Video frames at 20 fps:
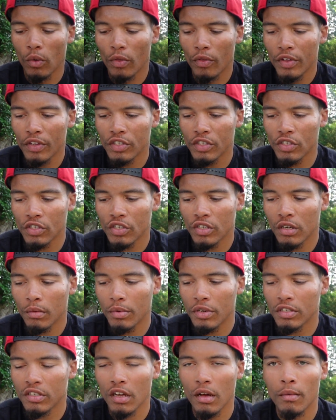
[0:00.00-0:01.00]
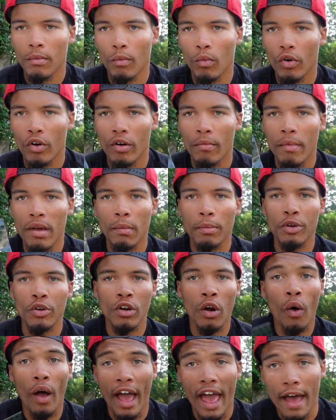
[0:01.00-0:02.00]
This is going to be something where maybe you
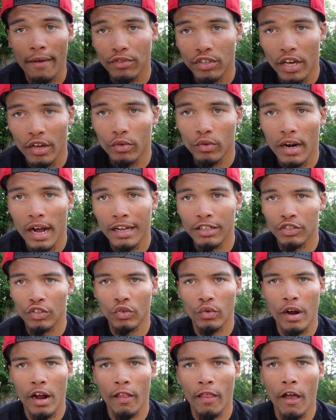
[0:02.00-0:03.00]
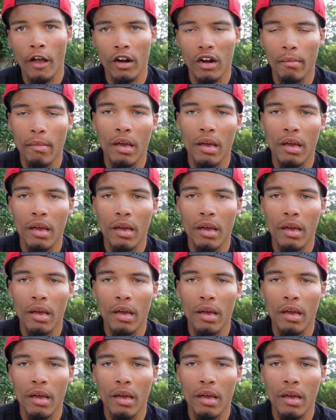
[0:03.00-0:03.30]
don't have 10 rods in the rod locker,